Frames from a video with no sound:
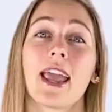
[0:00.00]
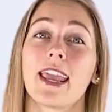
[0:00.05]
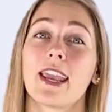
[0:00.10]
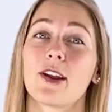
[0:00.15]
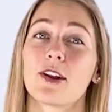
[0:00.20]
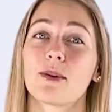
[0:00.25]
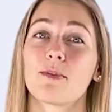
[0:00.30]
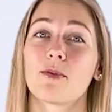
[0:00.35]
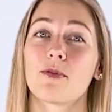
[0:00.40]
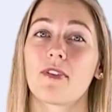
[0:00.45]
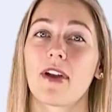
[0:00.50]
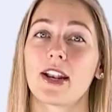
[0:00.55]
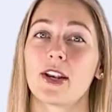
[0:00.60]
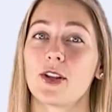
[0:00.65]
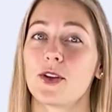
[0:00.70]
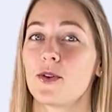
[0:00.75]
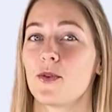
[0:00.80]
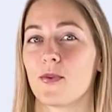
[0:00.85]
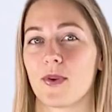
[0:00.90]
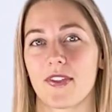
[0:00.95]
here to provide
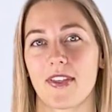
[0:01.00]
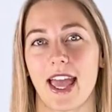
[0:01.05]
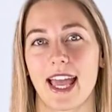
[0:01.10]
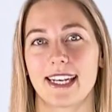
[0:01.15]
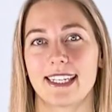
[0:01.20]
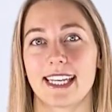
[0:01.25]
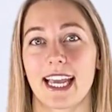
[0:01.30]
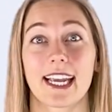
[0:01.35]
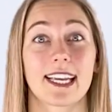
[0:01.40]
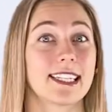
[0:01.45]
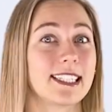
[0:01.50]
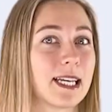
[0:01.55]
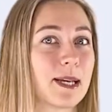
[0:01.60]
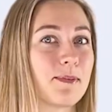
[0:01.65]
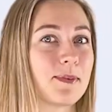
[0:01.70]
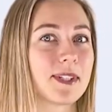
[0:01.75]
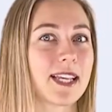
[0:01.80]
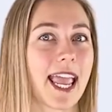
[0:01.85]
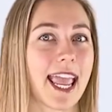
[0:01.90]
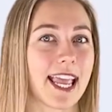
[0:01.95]
you with EdTech
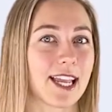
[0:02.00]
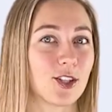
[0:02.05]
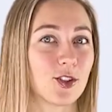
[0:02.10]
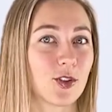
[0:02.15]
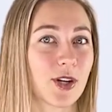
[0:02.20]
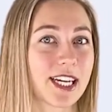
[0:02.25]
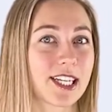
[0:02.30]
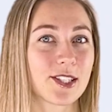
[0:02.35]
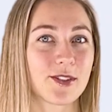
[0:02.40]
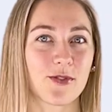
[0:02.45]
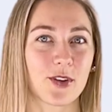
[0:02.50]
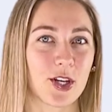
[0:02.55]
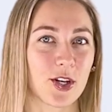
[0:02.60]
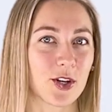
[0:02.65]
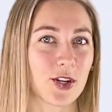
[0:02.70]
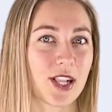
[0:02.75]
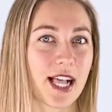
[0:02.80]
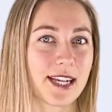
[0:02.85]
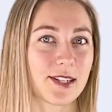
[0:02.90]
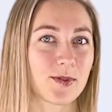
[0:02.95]
tips and tricks for
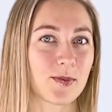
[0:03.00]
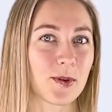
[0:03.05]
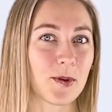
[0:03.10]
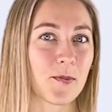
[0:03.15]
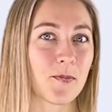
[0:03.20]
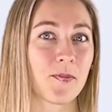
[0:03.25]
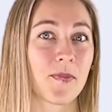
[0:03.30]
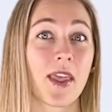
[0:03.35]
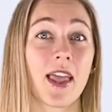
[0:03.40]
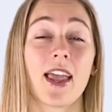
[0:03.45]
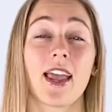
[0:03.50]
your classroom.